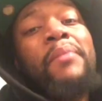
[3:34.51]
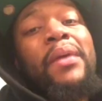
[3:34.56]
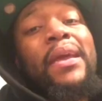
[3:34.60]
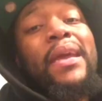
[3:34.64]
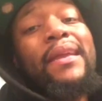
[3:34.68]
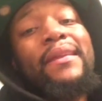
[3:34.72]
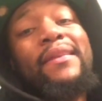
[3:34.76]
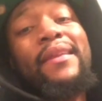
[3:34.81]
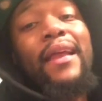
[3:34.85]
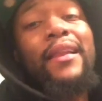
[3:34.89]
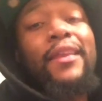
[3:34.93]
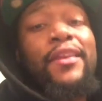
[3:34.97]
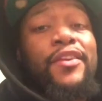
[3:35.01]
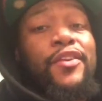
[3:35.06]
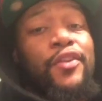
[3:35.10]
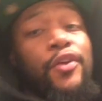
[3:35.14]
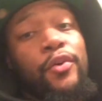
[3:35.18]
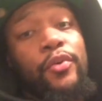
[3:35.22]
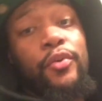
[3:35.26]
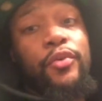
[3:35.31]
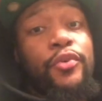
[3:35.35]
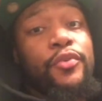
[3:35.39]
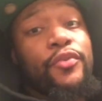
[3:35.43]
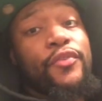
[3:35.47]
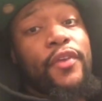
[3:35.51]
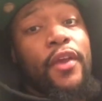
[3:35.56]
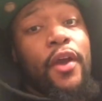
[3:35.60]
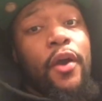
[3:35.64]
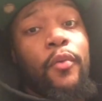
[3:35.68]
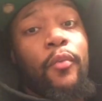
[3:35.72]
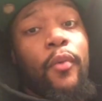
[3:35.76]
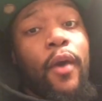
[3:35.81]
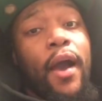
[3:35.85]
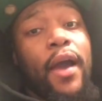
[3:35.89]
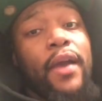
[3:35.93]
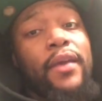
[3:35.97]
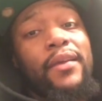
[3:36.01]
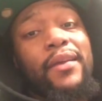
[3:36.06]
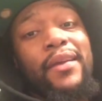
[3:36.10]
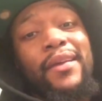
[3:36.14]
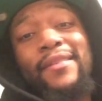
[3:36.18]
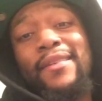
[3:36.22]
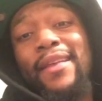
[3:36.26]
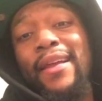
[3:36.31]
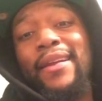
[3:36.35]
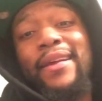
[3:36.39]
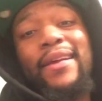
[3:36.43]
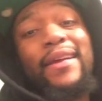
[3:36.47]
Me telling you you sound white
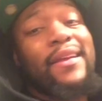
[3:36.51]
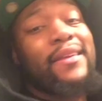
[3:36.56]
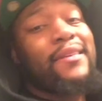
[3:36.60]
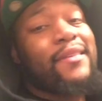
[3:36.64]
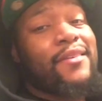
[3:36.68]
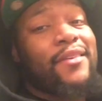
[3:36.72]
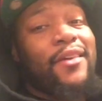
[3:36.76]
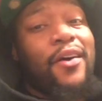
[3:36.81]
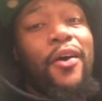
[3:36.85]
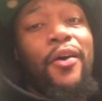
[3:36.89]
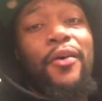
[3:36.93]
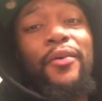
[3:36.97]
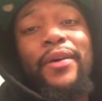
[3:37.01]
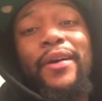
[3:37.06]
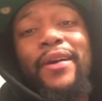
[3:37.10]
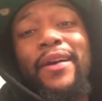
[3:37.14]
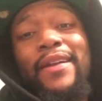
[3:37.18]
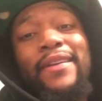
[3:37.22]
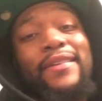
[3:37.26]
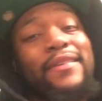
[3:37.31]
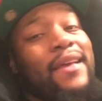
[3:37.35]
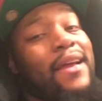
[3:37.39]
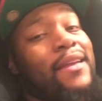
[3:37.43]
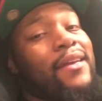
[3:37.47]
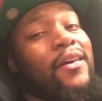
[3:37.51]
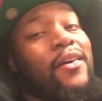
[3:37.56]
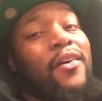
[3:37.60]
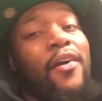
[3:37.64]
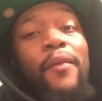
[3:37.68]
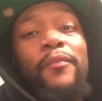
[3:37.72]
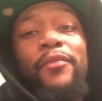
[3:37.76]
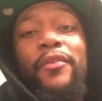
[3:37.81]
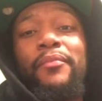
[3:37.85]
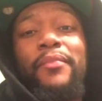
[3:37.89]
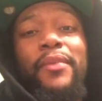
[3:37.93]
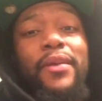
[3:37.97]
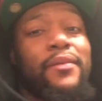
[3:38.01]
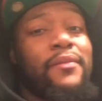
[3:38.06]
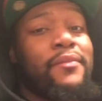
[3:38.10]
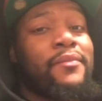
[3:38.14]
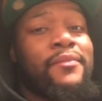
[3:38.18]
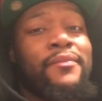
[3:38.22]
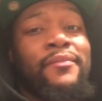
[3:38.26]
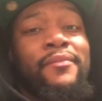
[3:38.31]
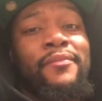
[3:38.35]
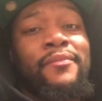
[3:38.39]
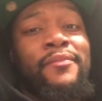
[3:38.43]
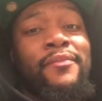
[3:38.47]
is not an insult, it's not a compliment.
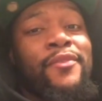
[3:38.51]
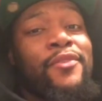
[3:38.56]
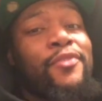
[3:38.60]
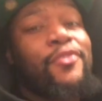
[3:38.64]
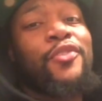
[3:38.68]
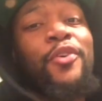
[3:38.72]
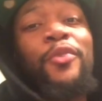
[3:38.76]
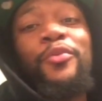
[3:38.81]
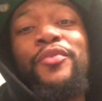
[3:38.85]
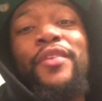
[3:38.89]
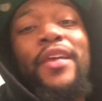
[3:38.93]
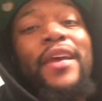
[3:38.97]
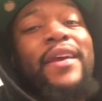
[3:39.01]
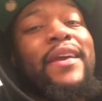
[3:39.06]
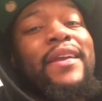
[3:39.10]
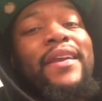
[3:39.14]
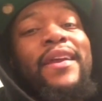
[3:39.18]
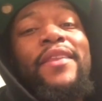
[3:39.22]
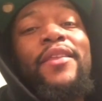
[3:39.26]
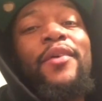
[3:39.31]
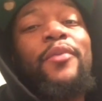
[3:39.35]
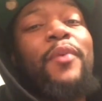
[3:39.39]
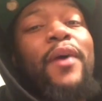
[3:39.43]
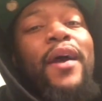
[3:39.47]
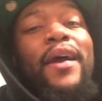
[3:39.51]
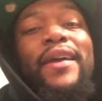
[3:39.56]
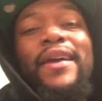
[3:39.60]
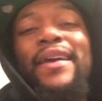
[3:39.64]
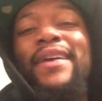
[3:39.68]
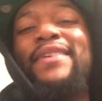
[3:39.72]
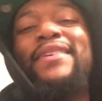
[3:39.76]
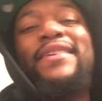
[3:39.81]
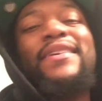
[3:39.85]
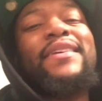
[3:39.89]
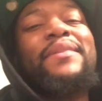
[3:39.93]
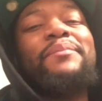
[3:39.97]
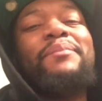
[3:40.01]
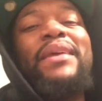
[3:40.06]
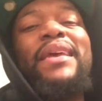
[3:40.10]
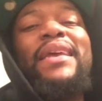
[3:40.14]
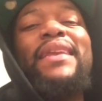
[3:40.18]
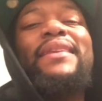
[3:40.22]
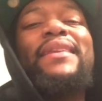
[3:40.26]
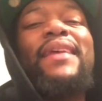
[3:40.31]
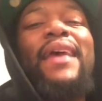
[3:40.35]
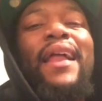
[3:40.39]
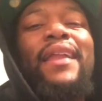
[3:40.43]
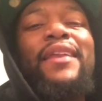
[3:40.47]
Don't take it either way. It's just
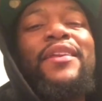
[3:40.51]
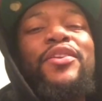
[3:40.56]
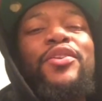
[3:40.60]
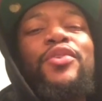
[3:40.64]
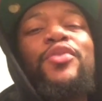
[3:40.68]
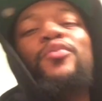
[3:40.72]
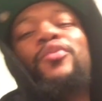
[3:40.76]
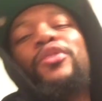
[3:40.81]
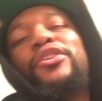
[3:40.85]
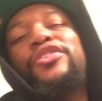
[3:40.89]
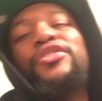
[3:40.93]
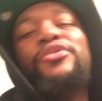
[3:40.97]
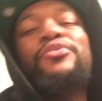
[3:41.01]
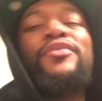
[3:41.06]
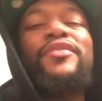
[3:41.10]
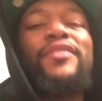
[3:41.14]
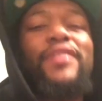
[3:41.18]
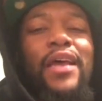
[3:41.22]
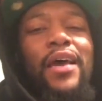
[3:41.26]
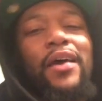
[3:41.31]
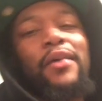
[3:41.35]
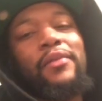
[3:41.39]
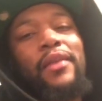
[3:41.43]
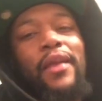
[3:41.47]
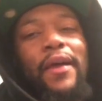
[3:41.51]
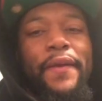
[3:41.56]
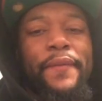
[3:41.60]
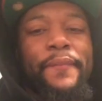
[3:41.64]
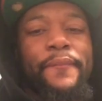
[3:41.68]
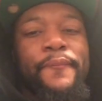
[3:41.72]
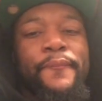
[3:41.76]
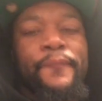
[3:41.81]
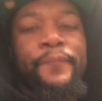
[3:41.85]
me telling you what you sound like.